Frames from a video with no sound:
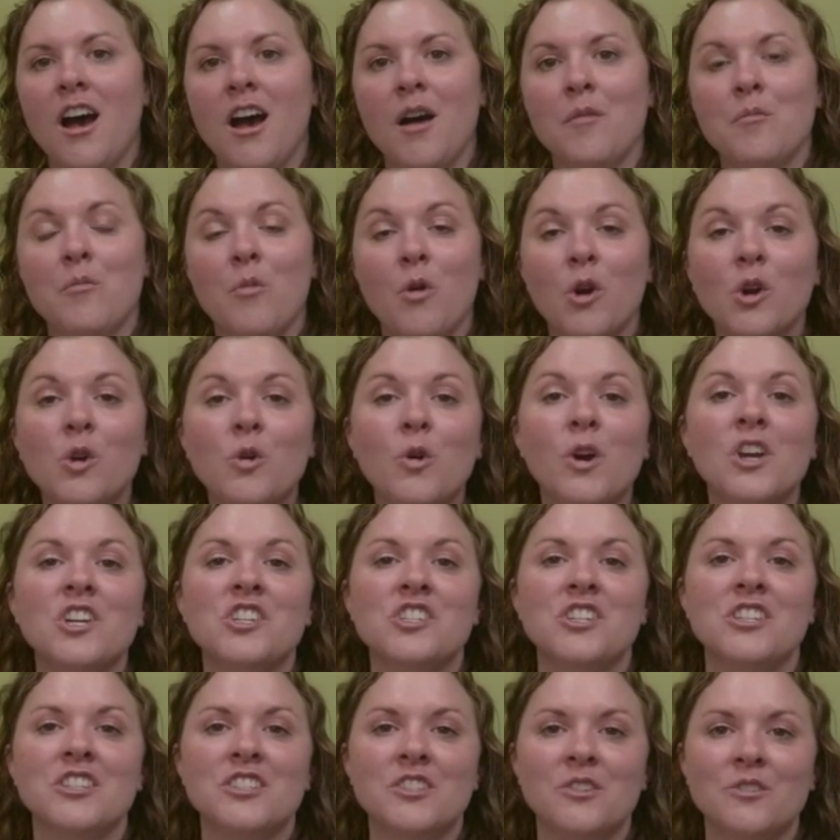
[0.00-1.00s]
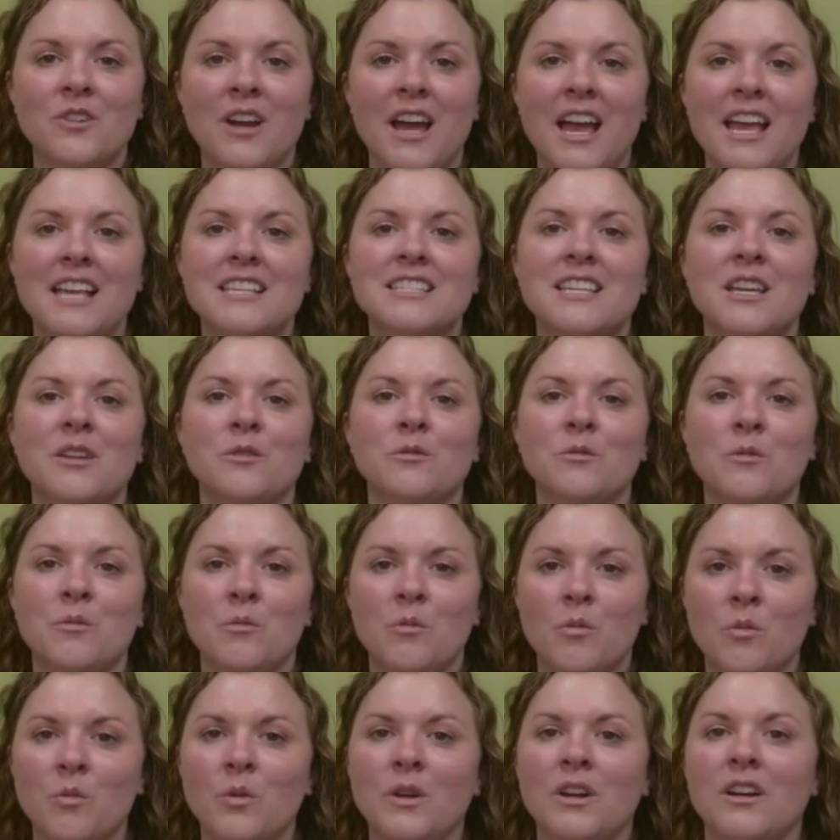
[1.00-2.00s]
more questions arise, and
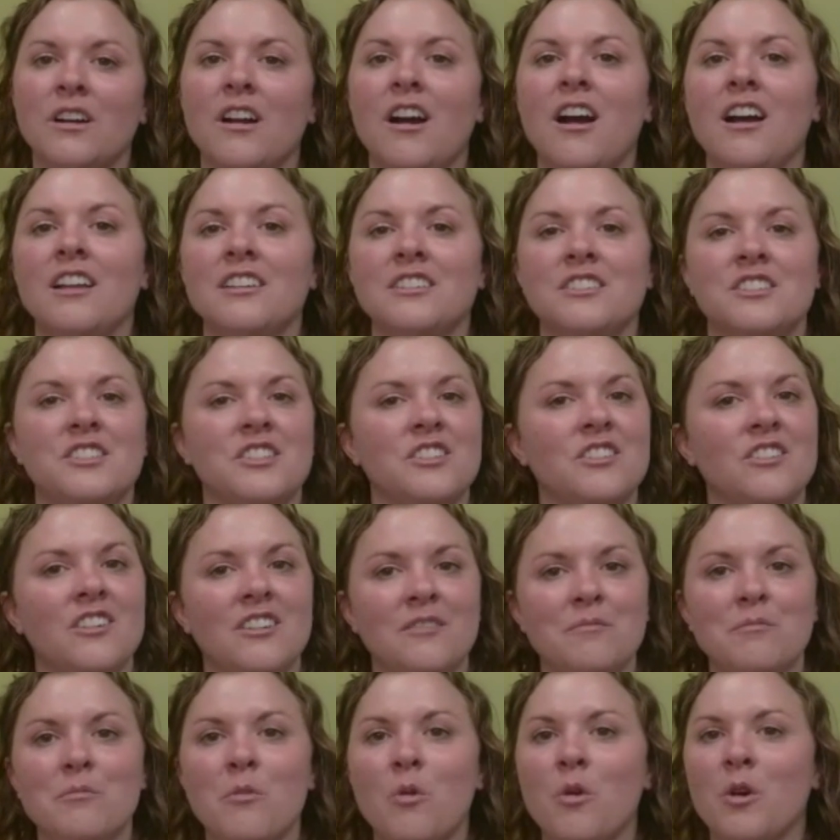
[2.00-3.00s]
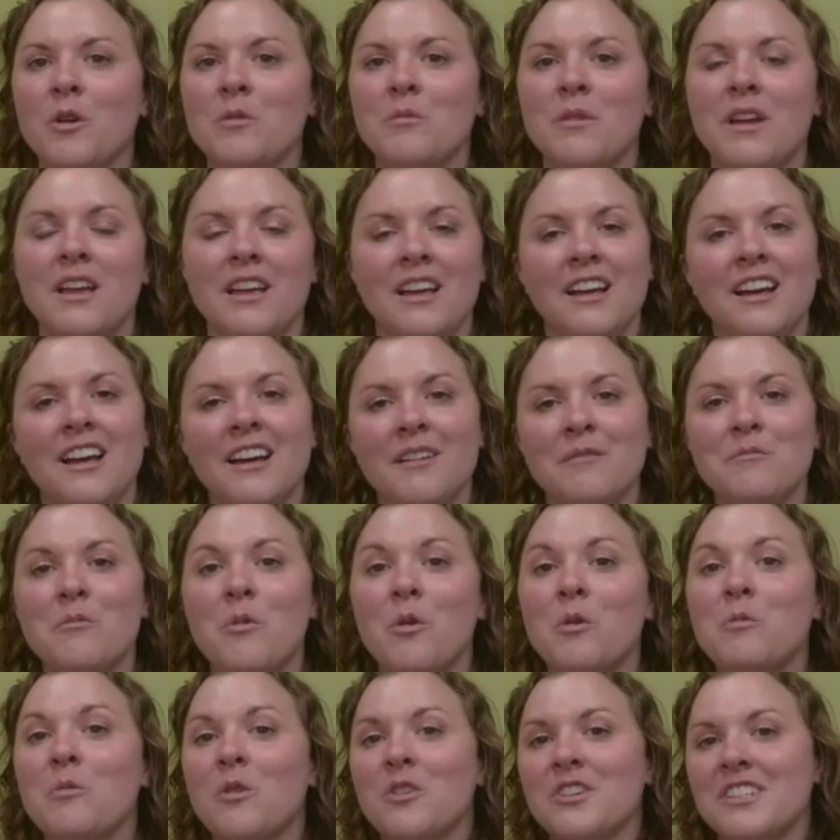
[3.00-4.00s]
we're on to more and
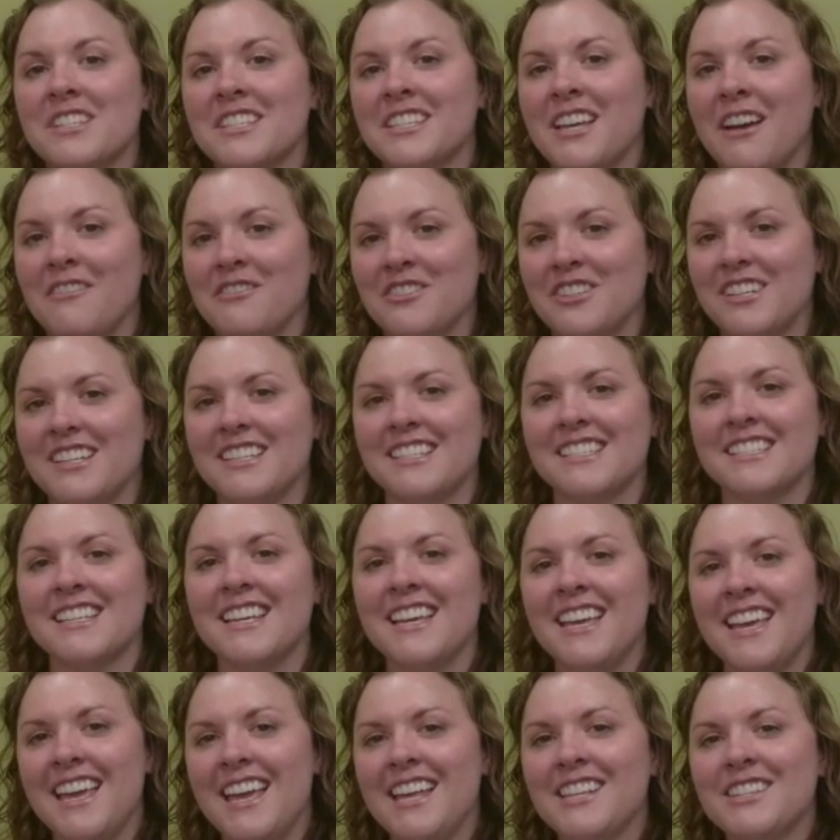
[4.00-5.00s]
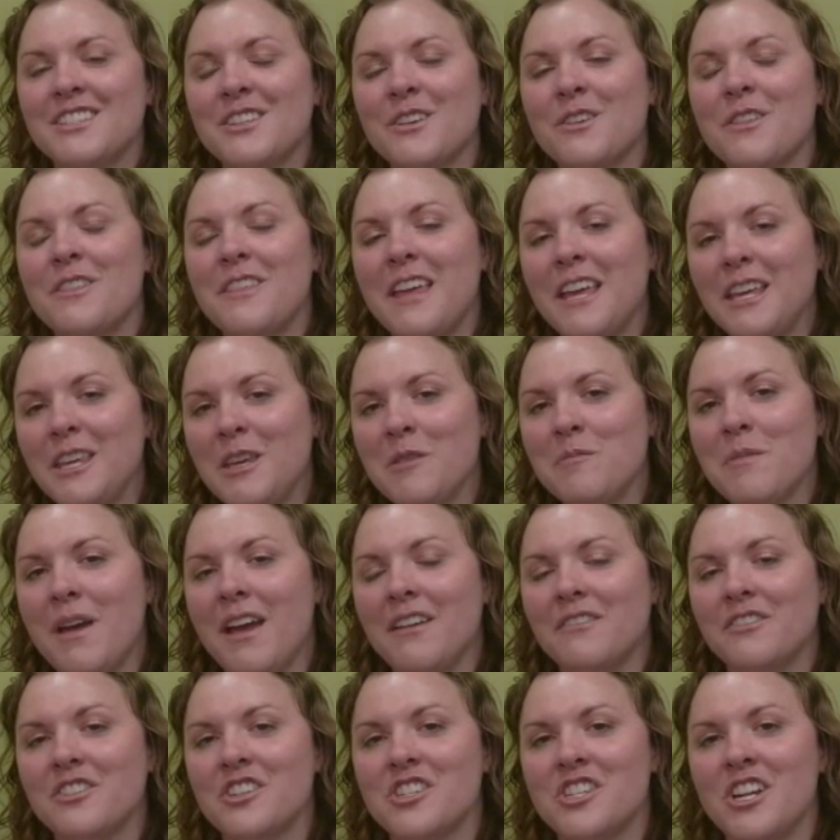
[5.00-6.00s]
more discoveries. And so thank you,
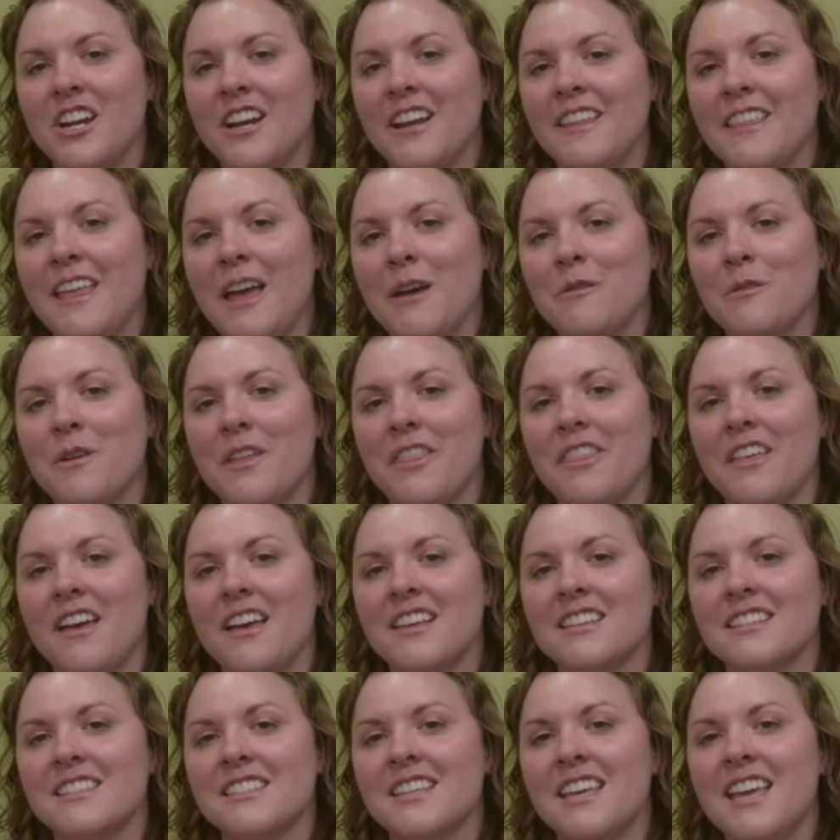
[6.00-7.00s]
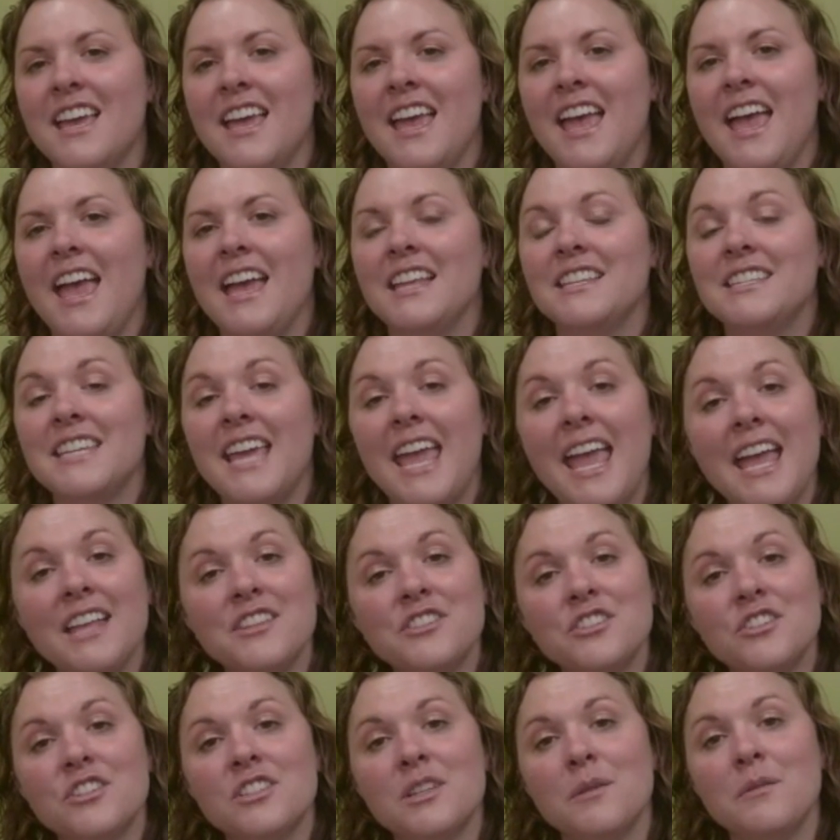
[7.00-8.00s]
Matt, for sharing that with us. And to
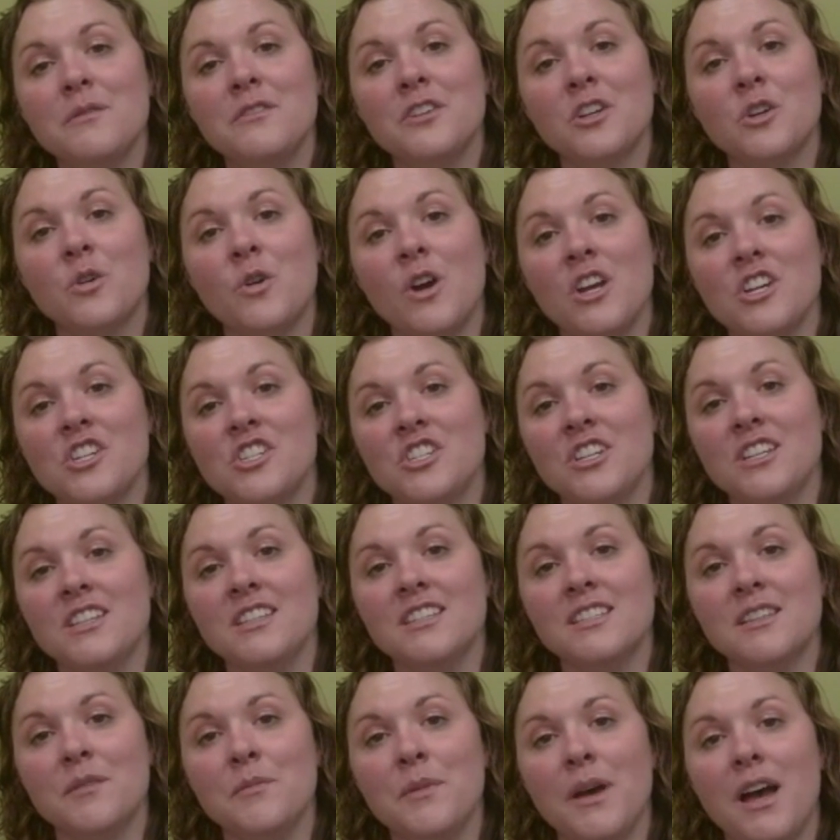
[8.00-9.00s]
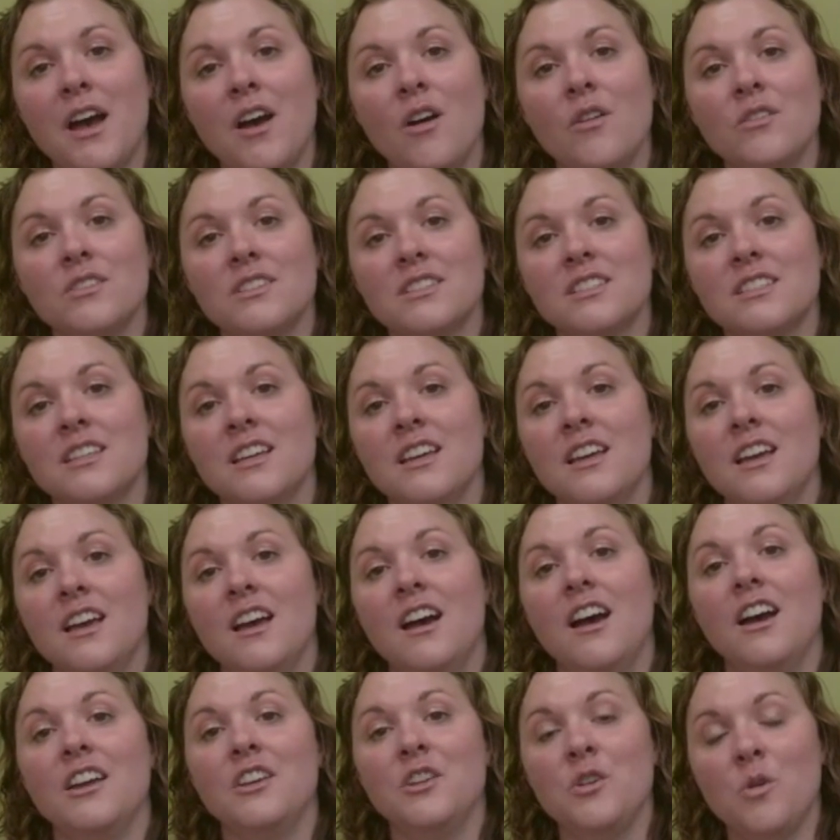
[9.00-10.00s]
answer some of your questions about
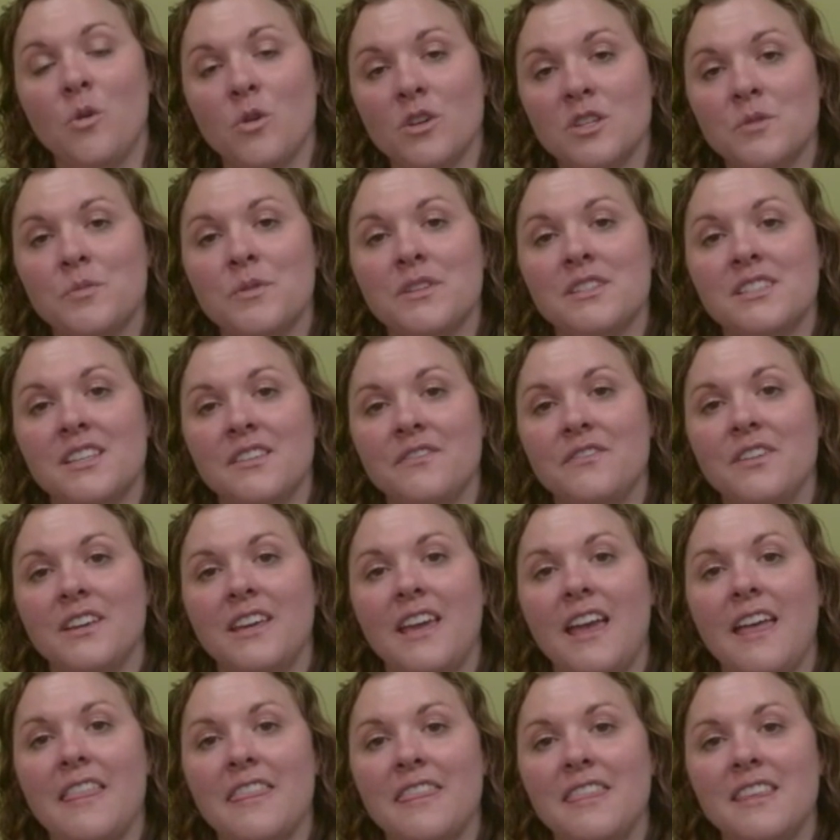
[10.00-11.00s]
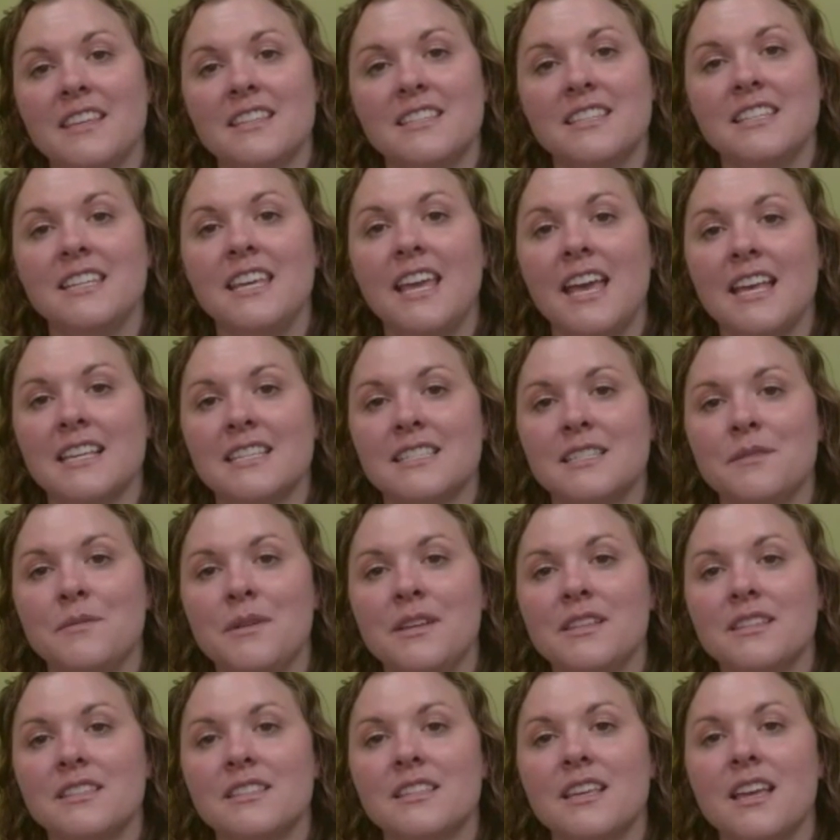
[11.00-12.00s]
your specific ethnicity
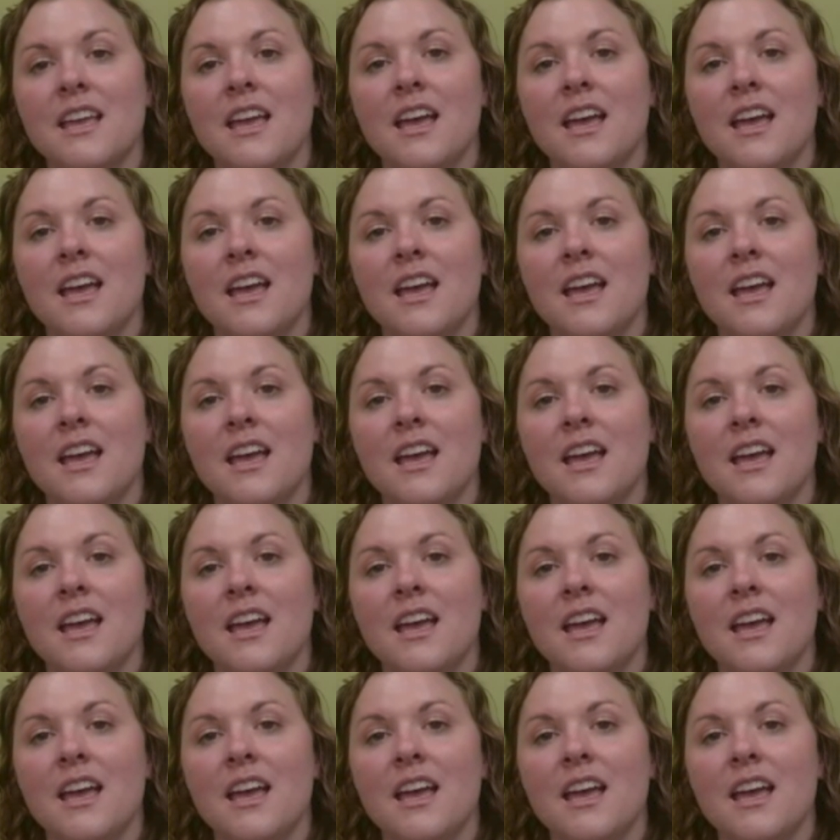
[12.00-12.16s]
estimates,